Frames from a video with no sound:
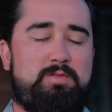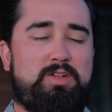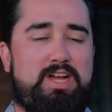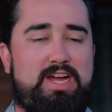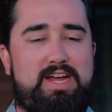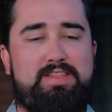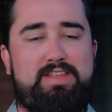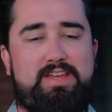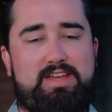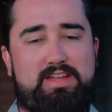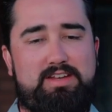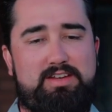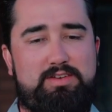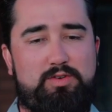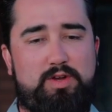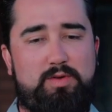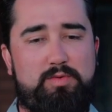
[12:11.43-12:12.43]
glad that
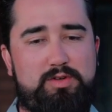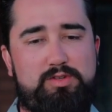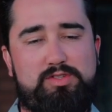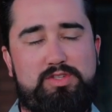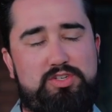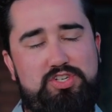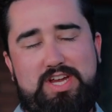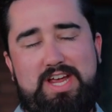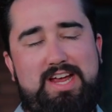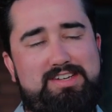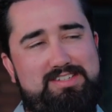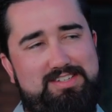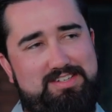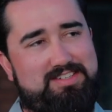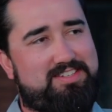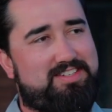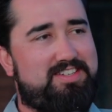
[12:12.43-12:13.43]
you're able to use the Jack
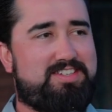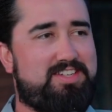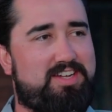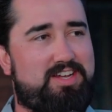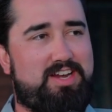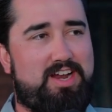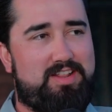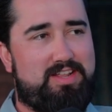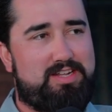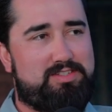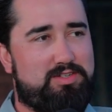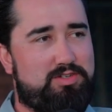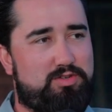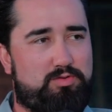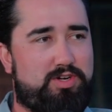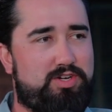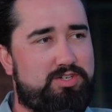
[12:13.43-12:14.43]
to get out of that
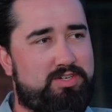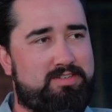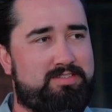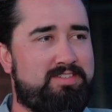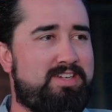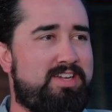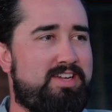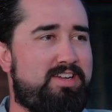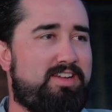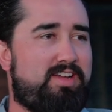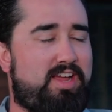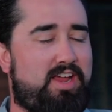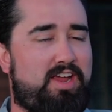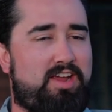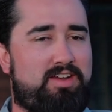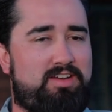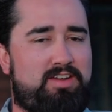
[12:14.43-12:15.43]
situation.
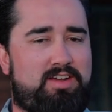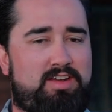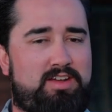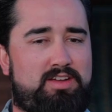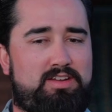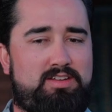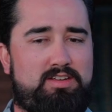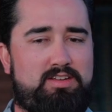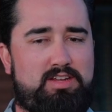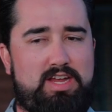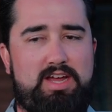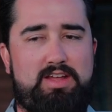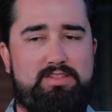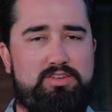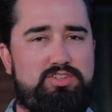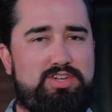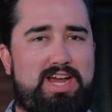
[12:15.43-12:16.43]
And
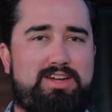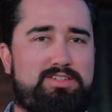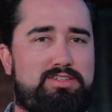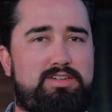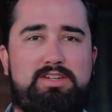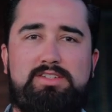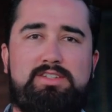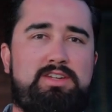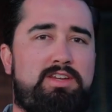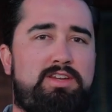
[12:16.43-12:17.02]
the Jacks are easy to